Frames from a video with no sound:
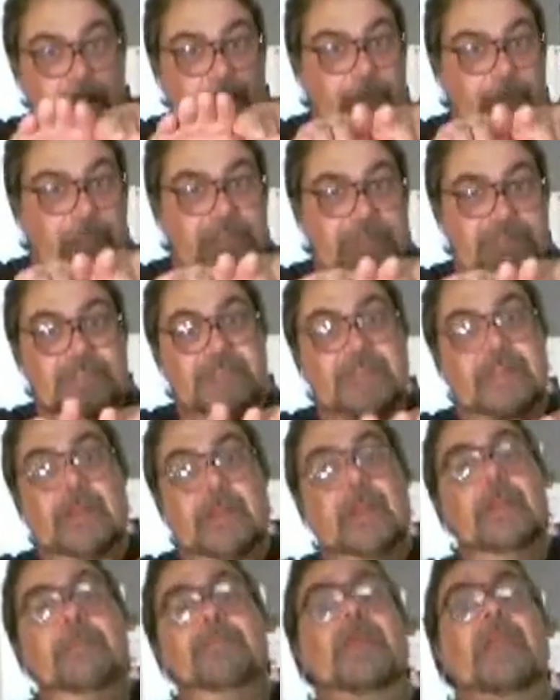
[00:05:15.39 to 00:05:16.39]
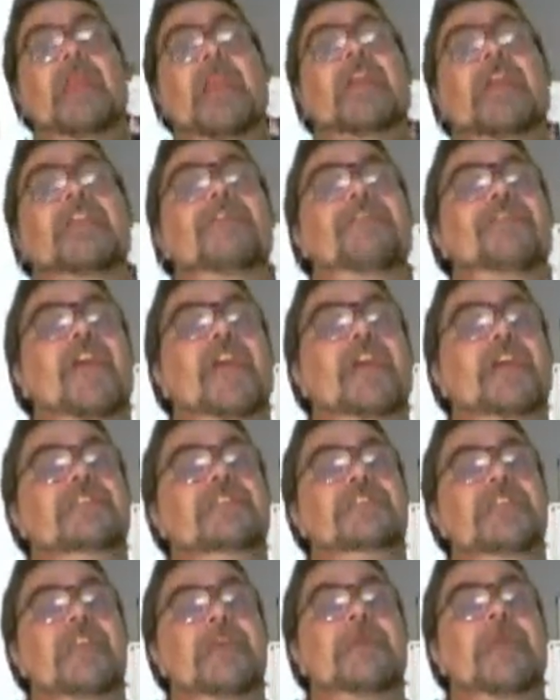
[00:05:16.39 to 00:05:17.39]
I mean, it'd be like your
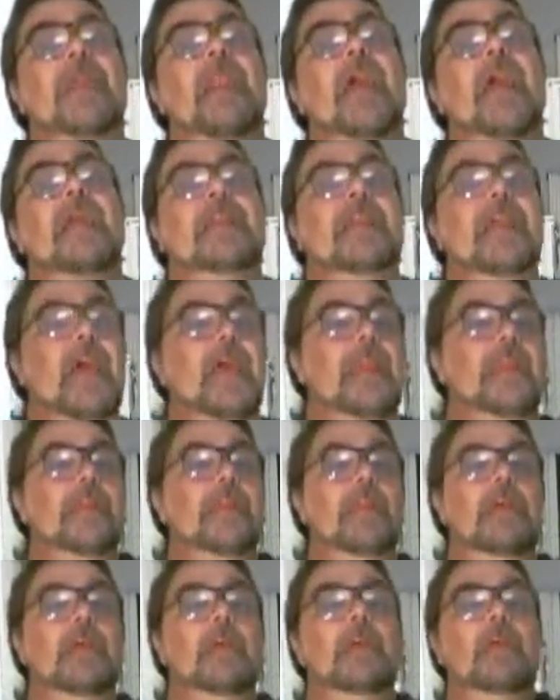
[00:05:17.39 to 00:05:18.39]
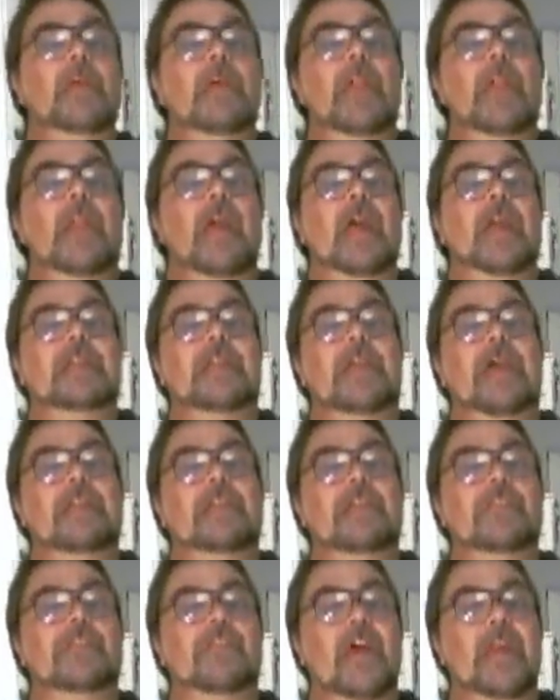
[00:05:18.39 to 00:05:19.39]
fingers sleeping like that and like
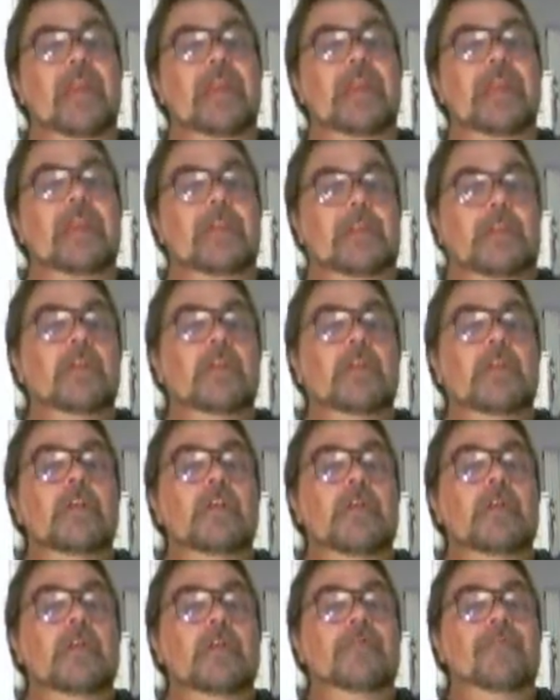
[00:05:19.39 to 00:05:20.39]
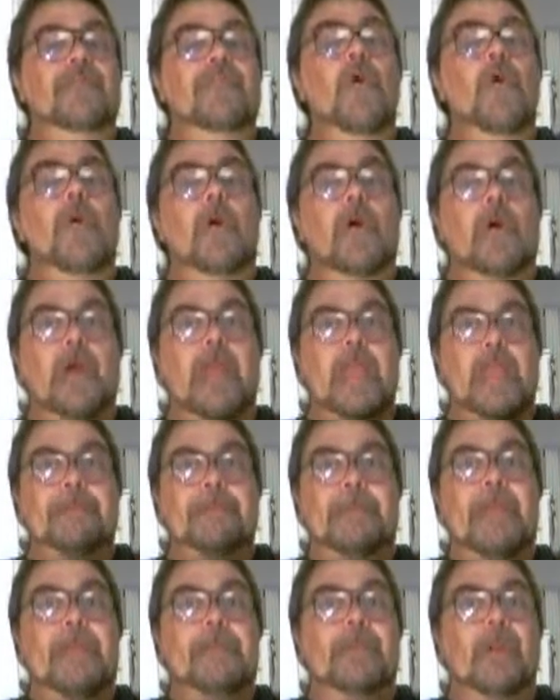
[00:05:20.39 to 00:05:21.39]
that to try to get four or
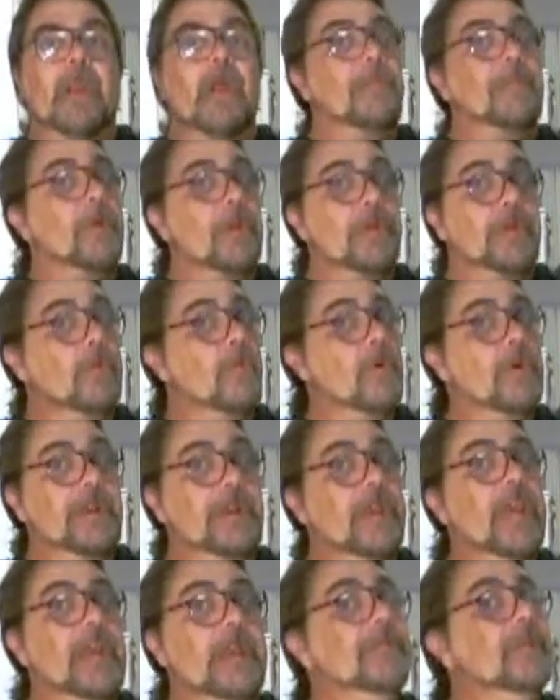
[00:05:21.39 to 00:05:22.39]
eight people up under one net.